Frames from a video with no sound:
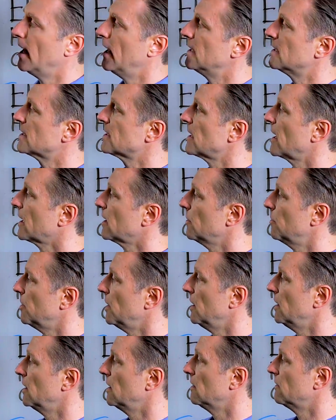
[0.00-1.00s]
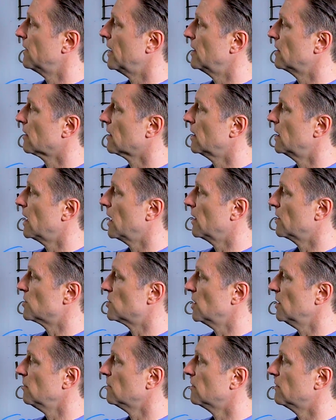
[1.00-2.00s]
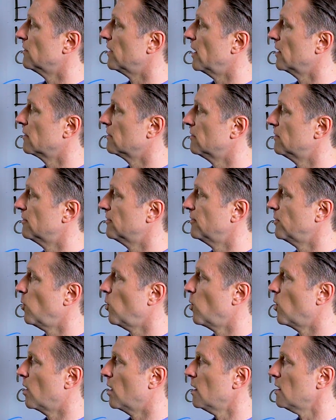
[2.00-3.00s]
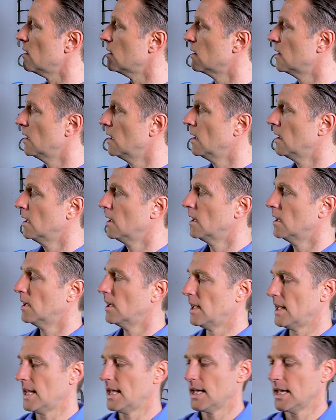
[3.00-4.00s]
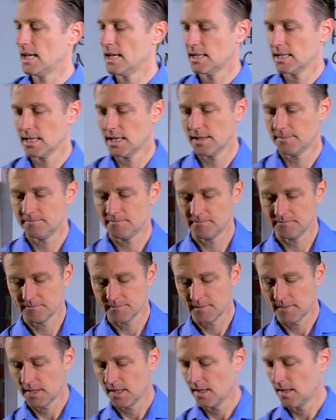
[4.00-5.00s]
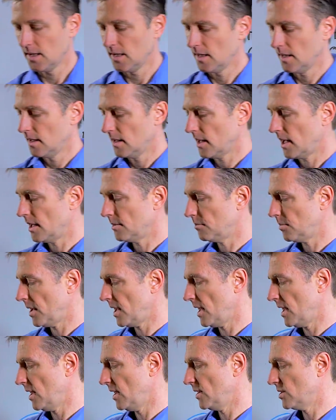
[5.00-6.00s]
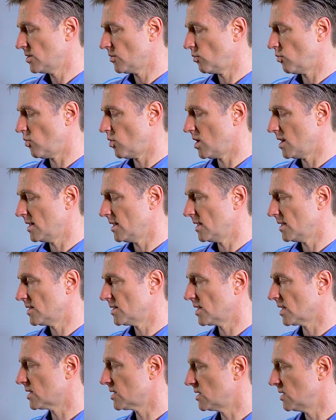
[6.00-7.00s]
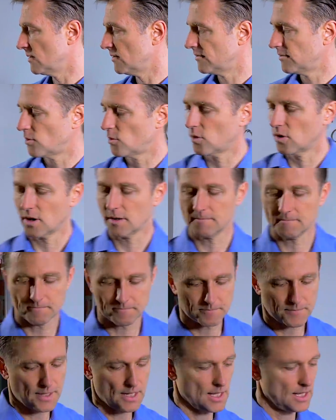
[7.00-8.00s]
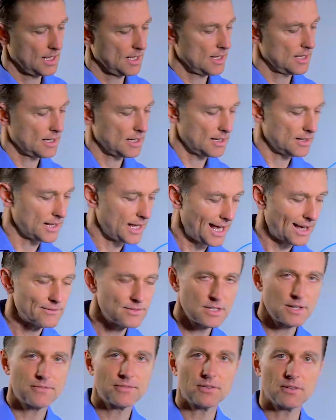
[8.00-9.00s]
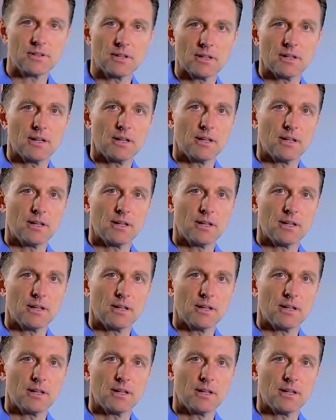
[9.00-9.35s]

Encyclopedia of Endocrinology, Volume 4. And uh, on page 164, uh, they have different